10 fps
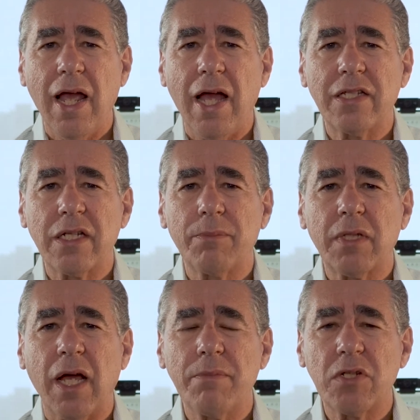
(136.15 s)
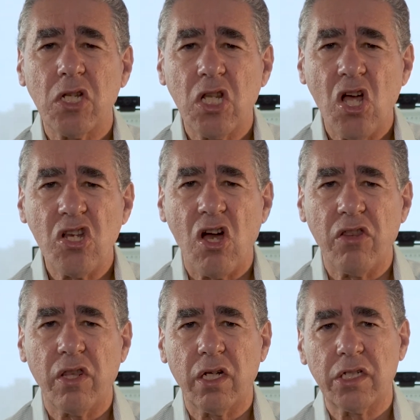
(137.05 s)
and sometimes none
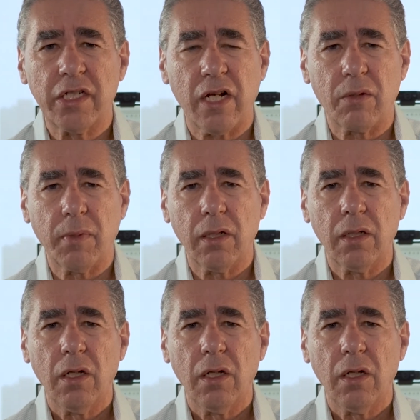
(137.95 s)
under the settlement,